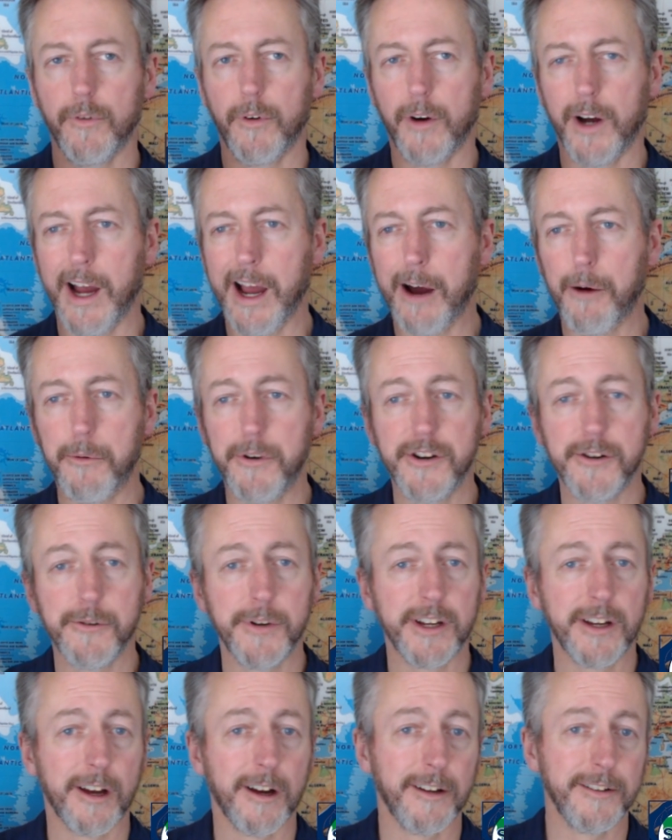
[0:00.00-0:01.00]
how we're
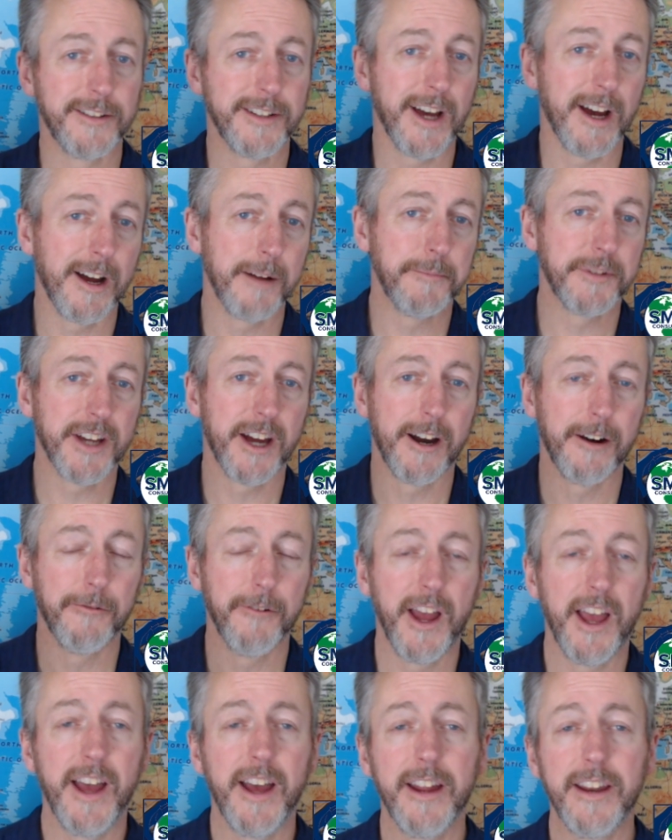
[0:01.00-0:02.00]
doing on Times Higher
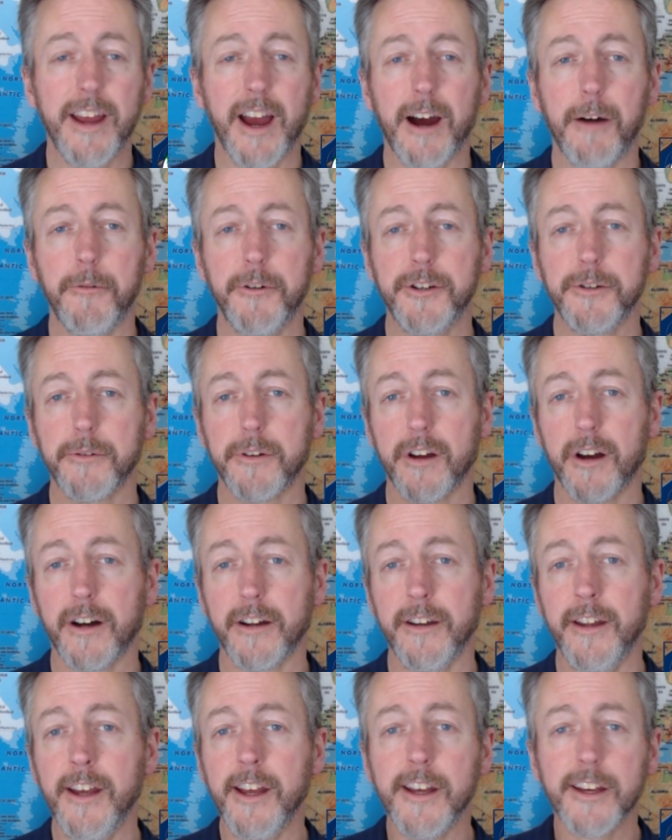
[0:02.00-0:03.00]
Ed, how we're doing
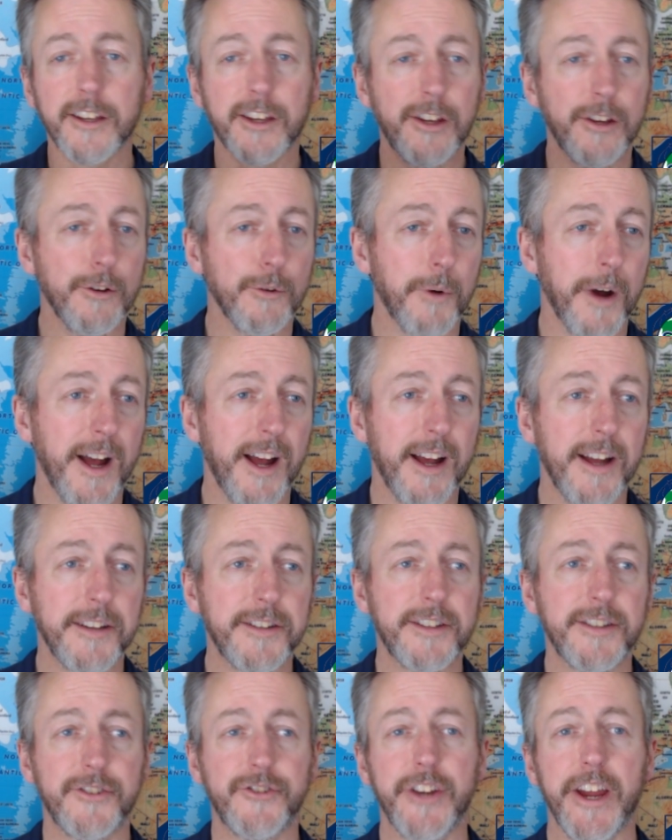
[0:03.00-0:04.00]
on
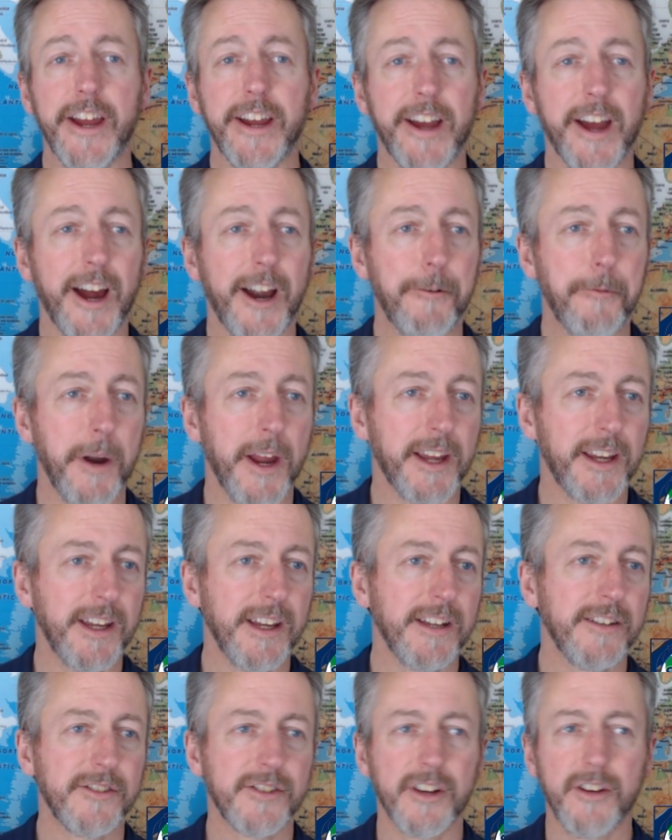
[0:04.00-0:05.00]
QS, Shanghai
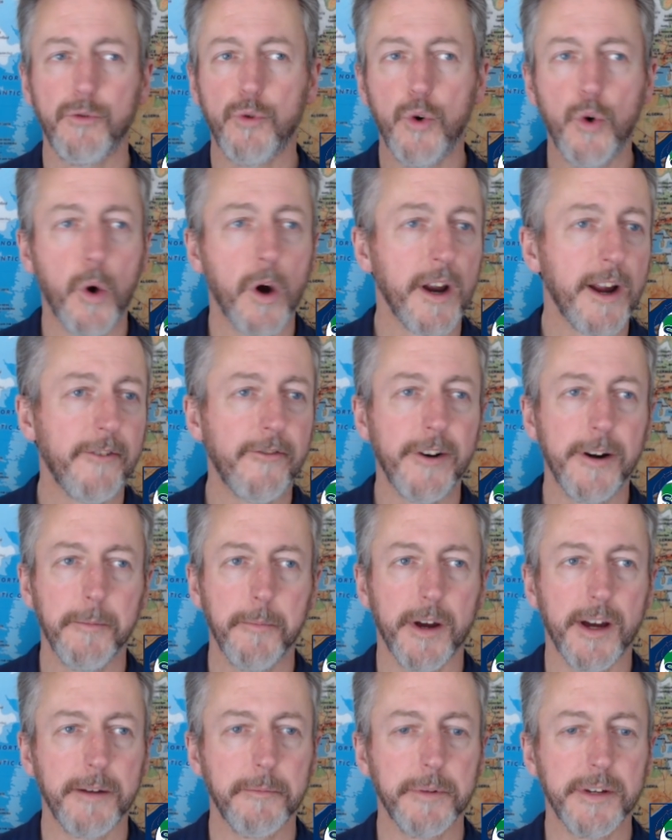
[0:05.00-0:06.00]
rankings, whatever it
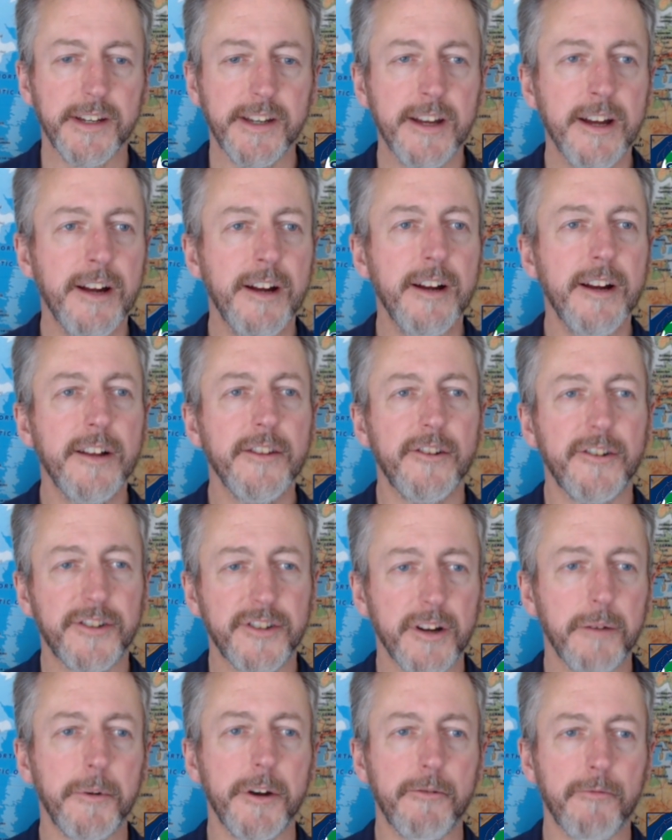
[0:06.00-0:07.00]
might be. There's
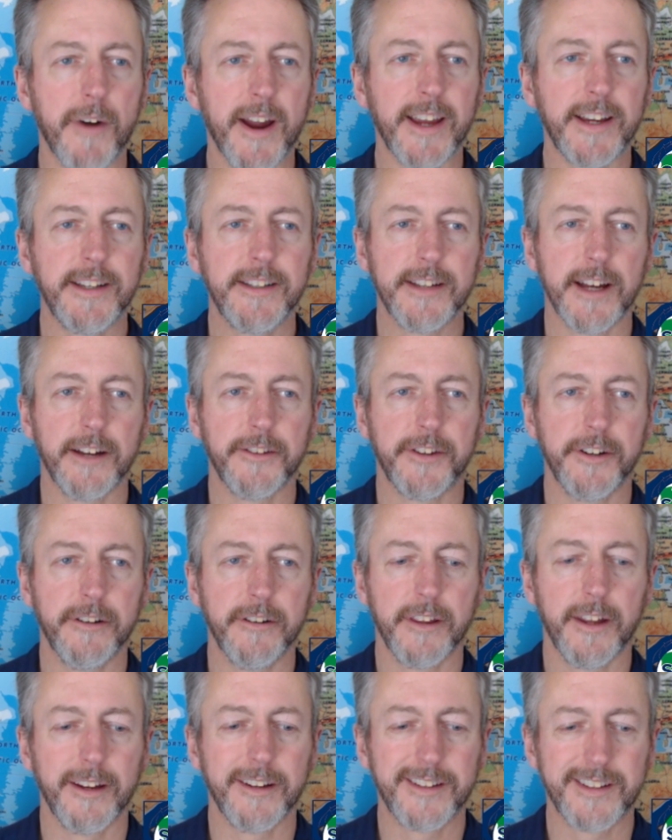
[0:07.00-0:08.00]
so many rankings out there
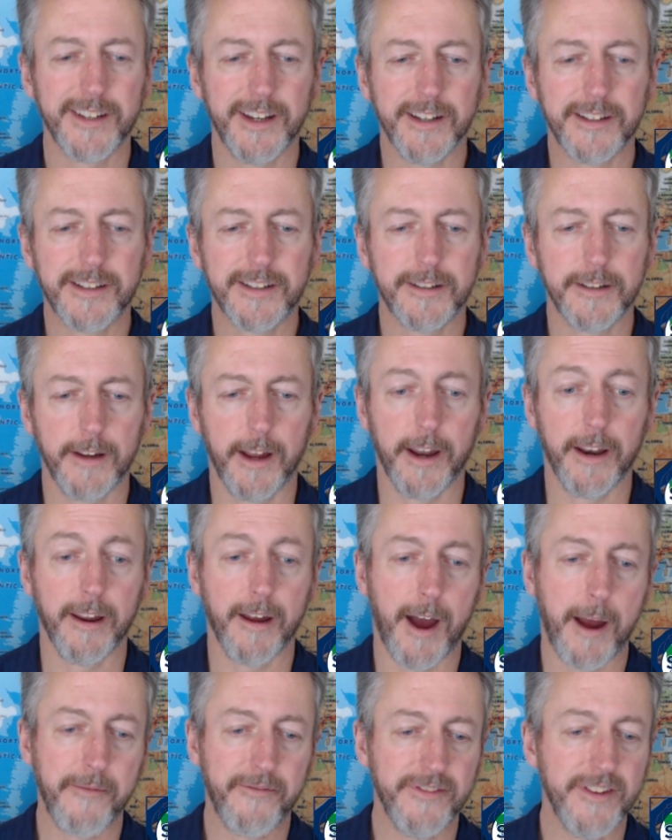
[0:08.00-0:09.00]
that it's and
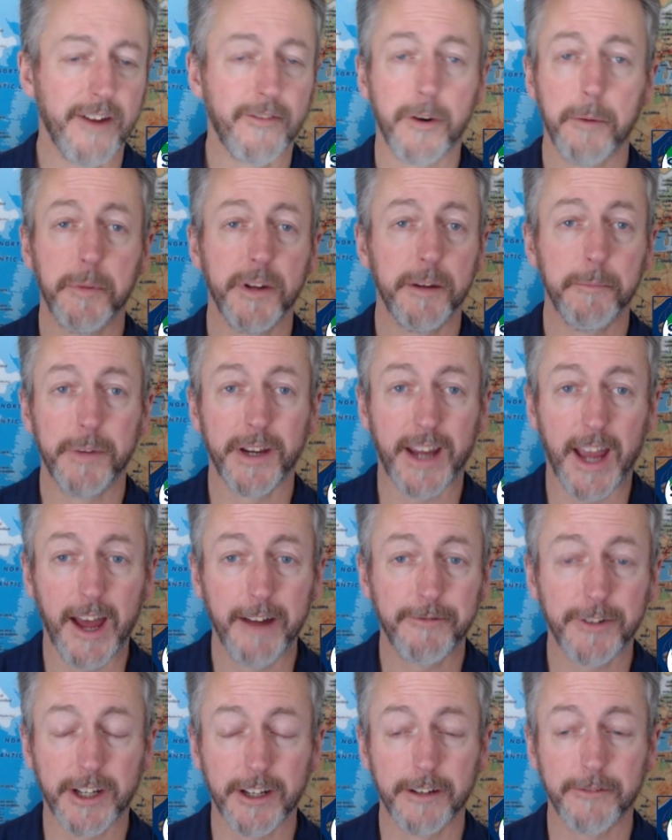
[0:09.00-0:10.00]
I've never been a big
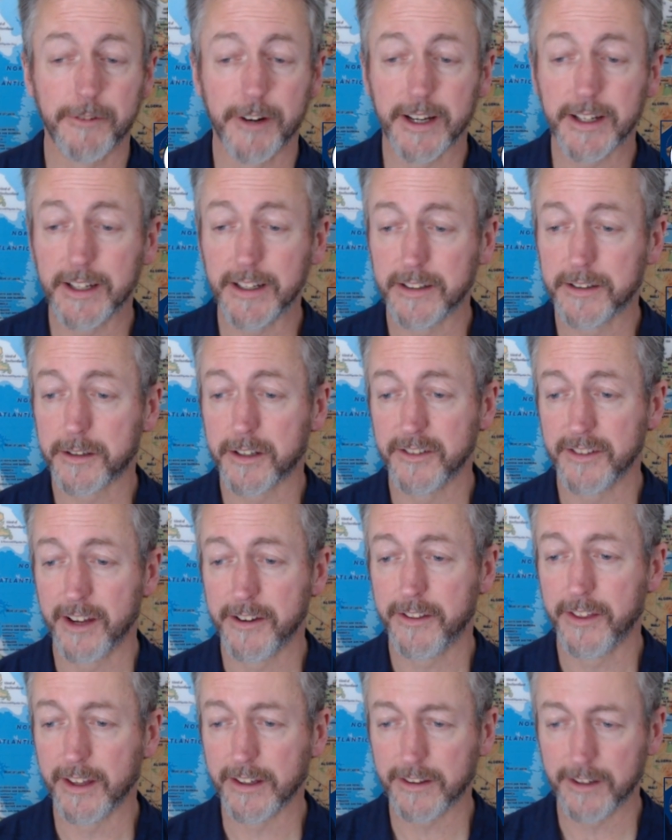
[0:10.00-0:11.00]
advocate of rankings because I
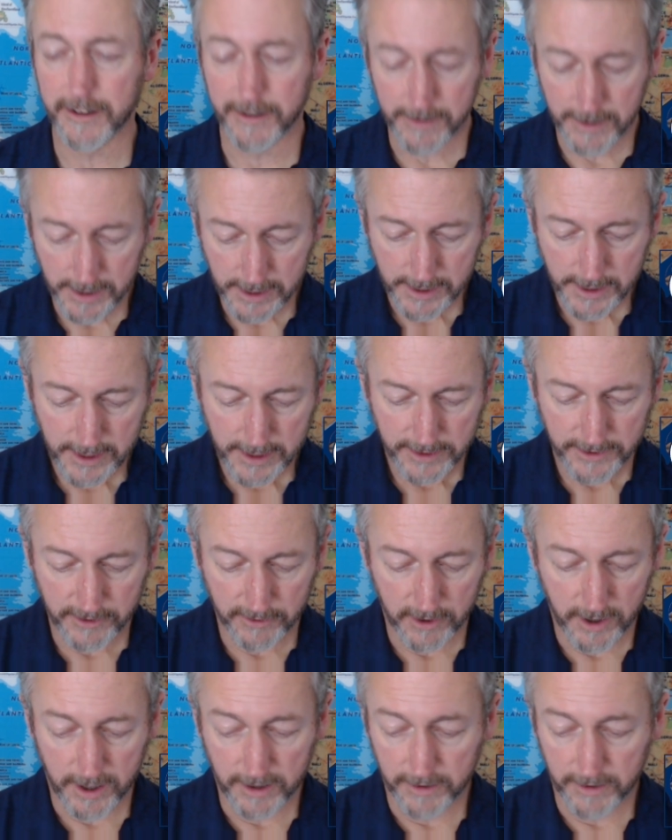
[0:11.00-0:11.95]
think they're